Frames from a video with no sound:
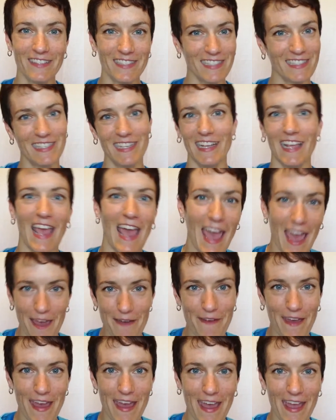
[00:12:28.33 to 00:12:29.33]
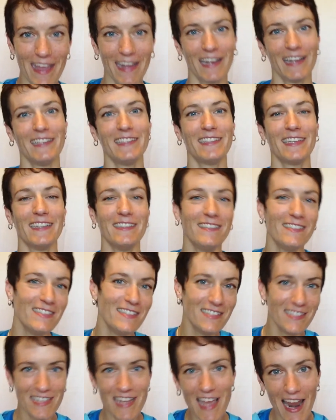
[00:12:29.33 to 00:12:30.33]
She's like, Amy! And I said,
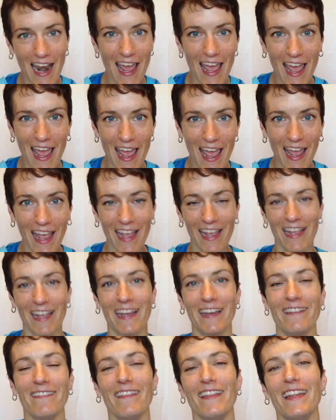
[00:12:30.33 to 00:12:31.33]
Jenny!